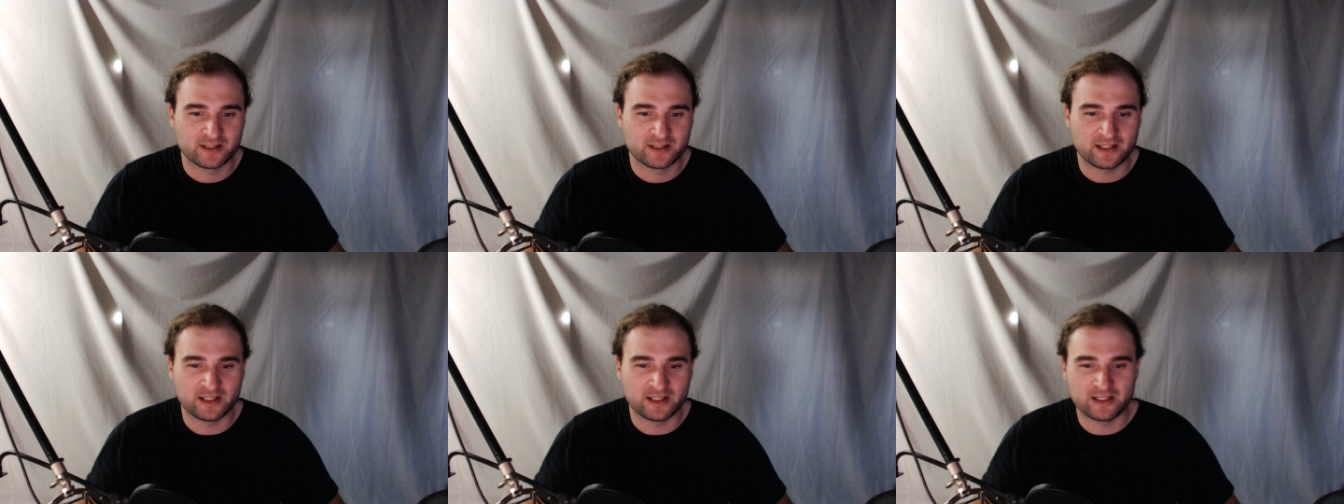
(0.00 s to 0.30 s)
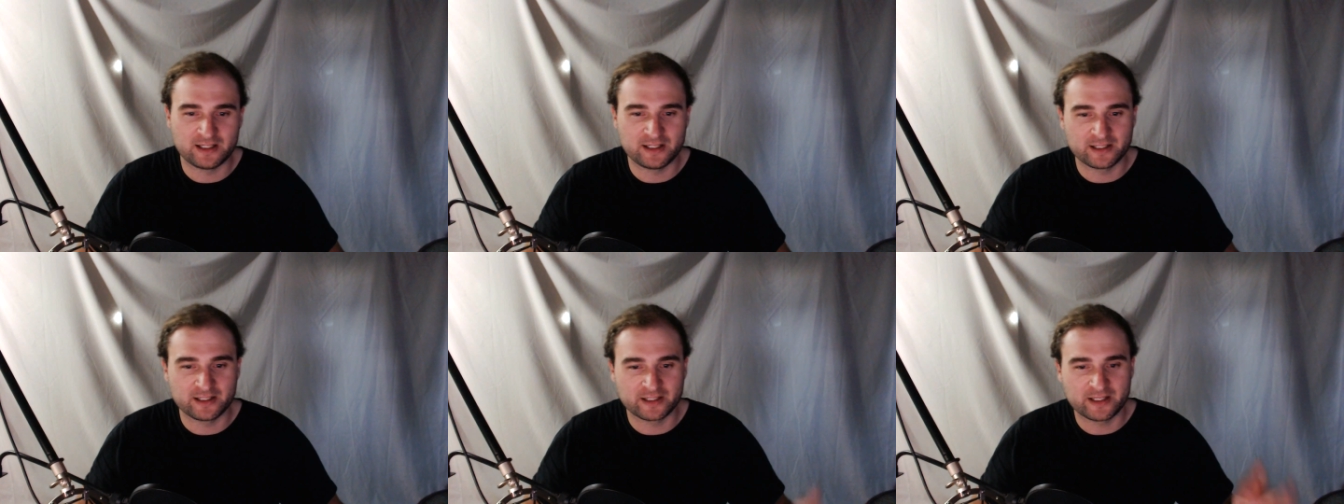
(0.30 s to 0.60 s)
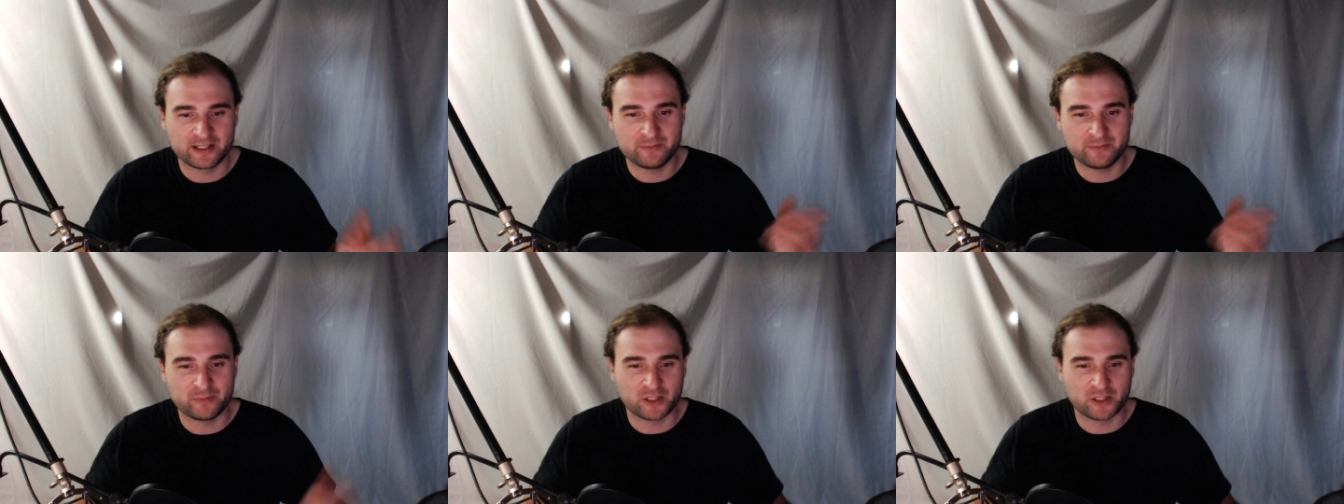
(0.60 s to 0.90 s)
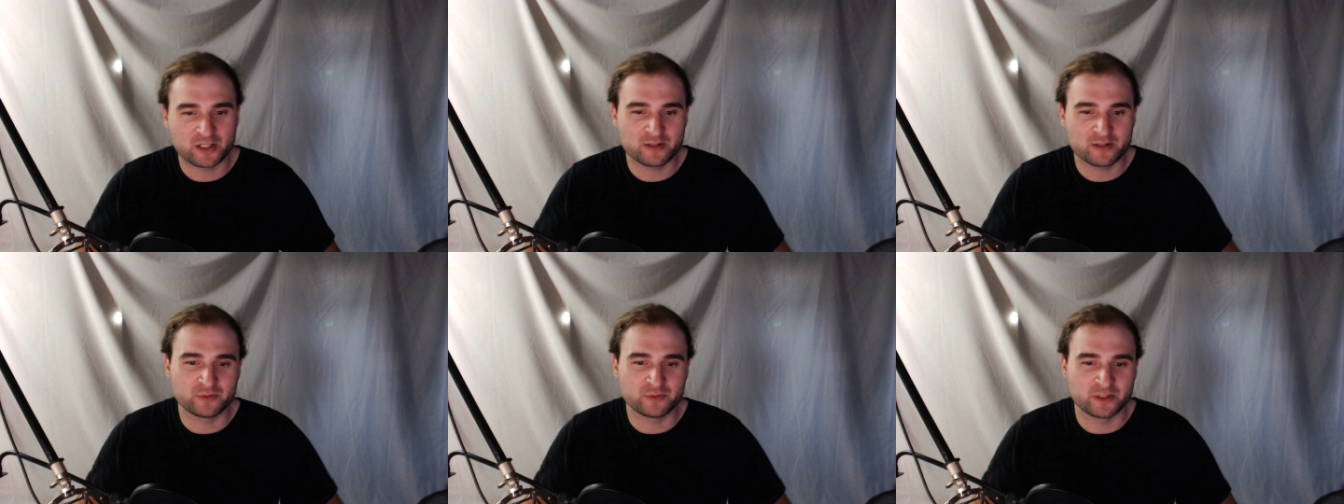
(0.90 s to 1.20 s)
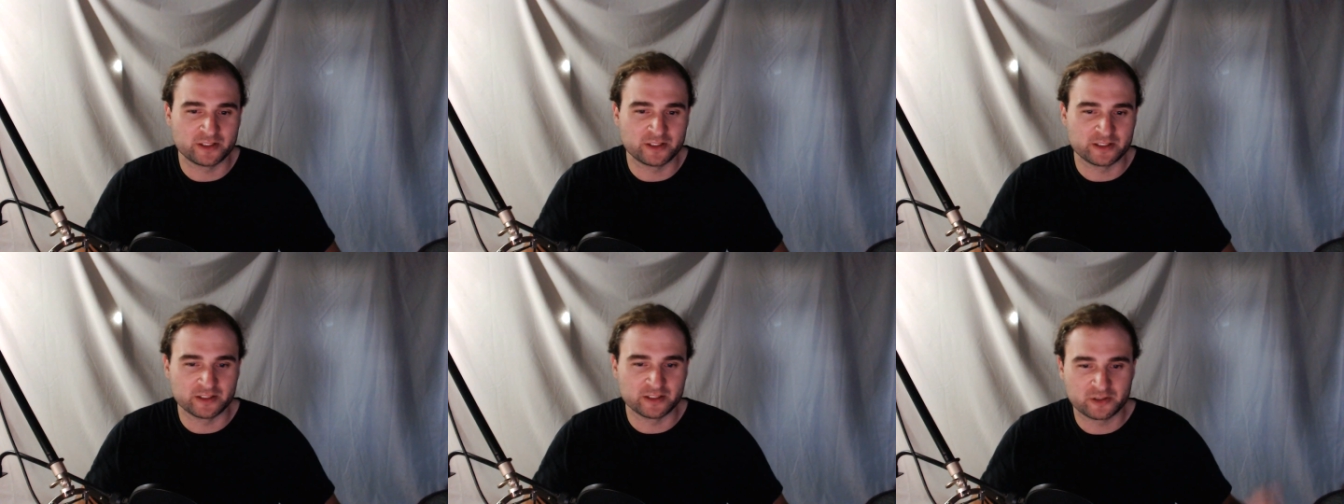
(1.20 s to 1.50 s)
uh, hey,
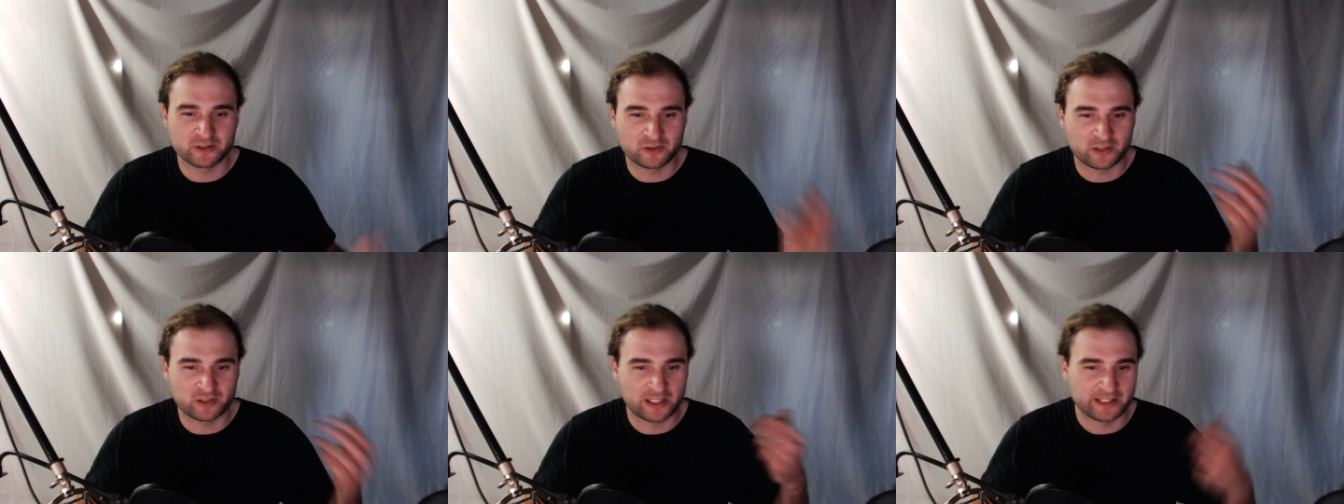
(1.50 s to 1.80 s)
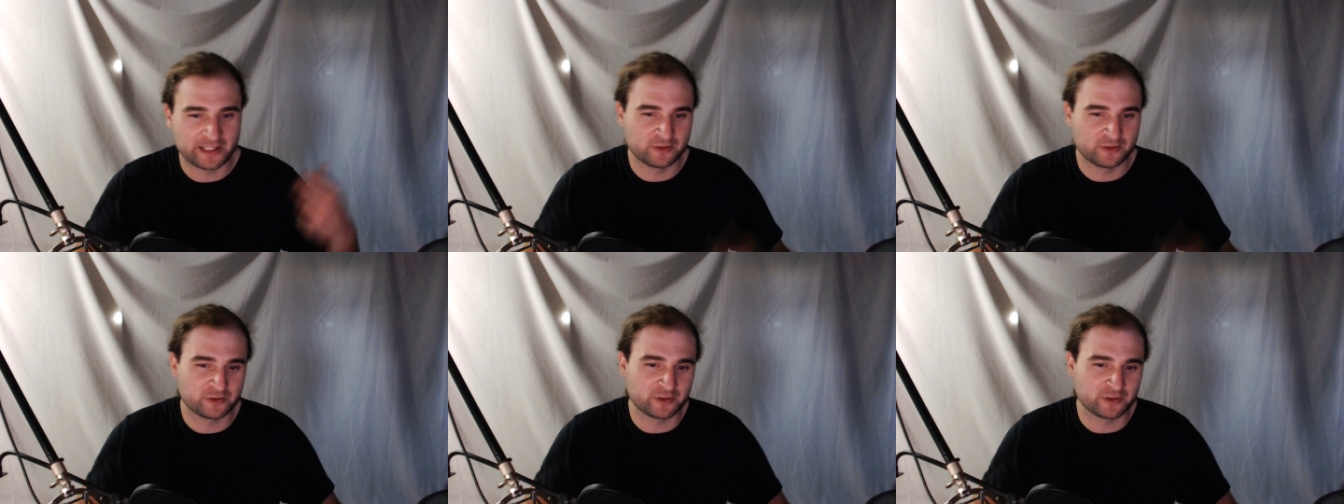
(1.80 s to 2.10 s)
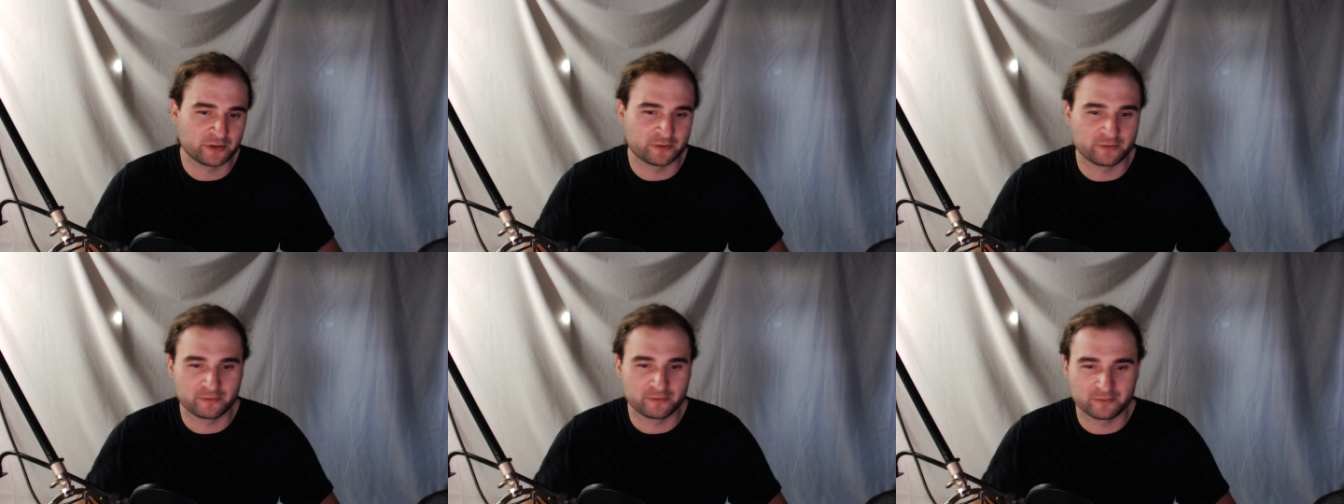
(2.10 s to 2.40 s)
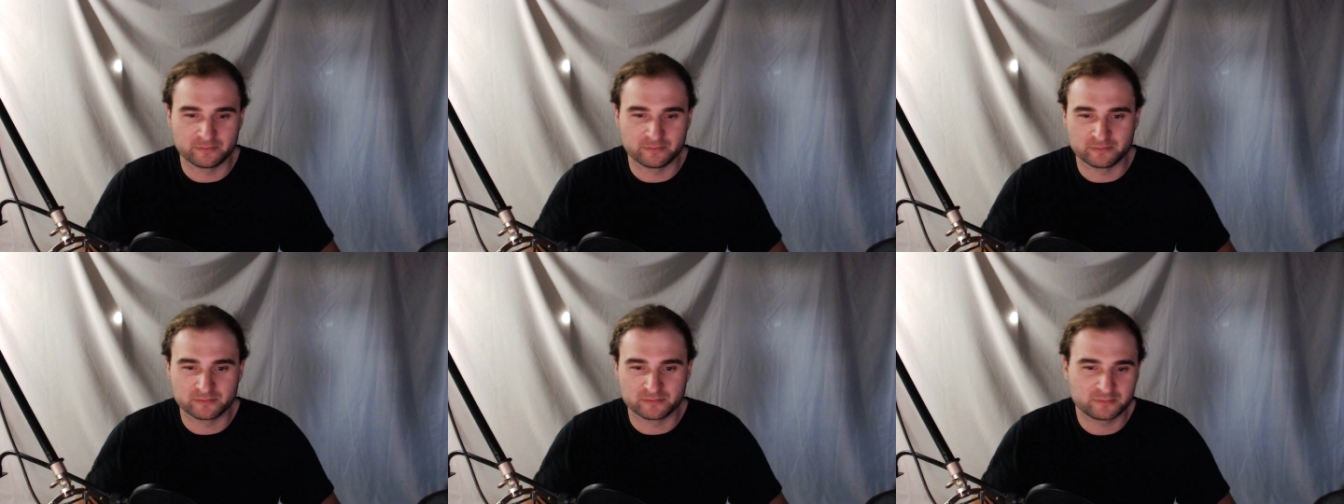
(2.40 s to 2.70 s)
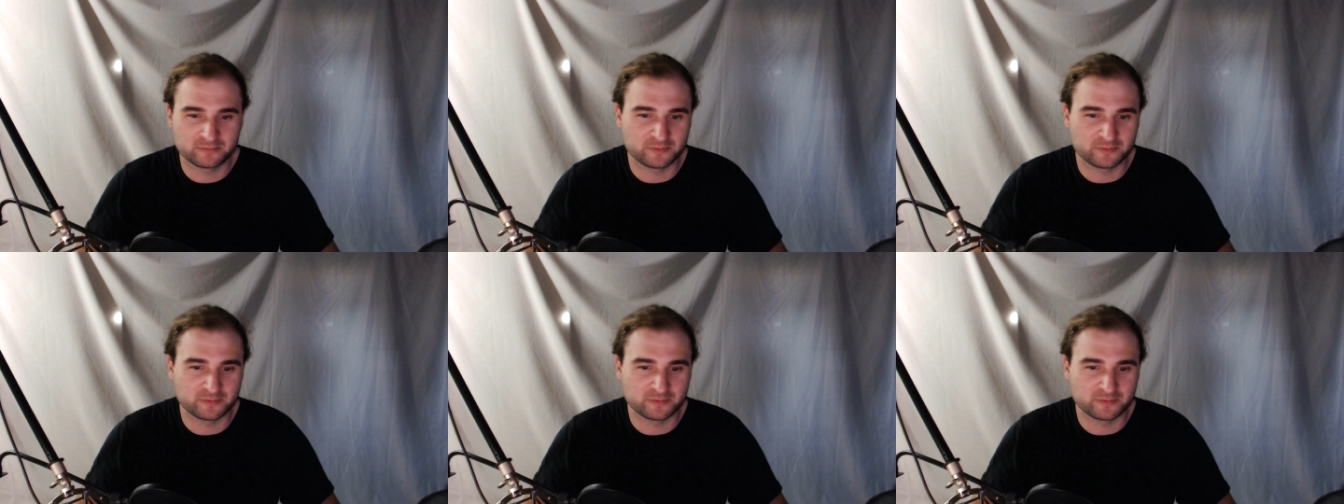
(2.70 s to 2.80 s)
Barbara, you know, I know you're